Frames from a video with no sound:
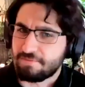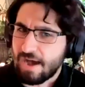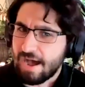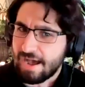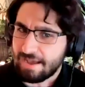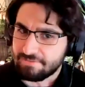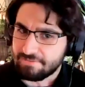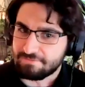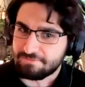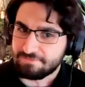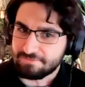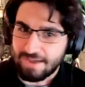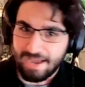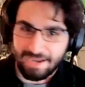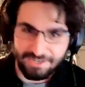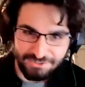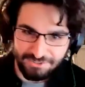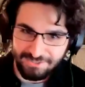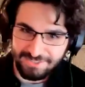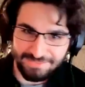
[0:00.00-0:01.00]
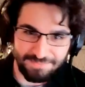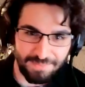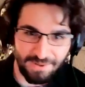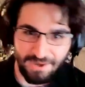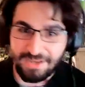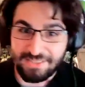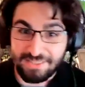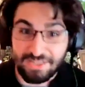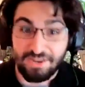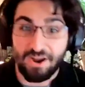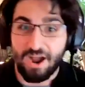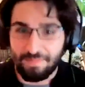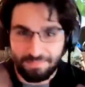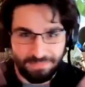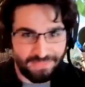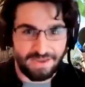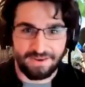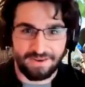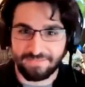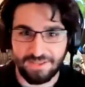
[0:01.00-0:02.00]
five actually, oh. but like they're up
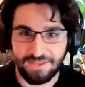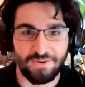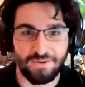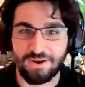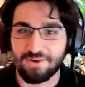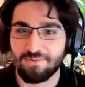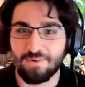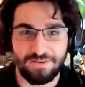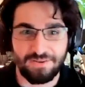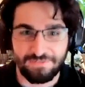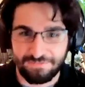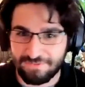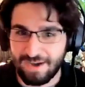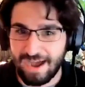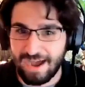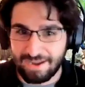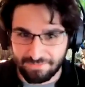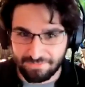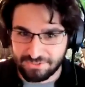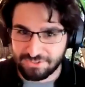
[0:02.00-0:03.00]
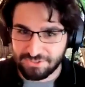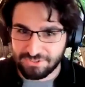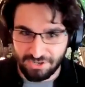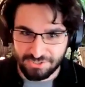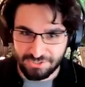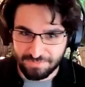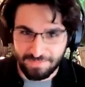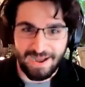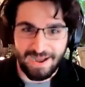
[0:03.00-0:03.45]
there. they're like one of five with stars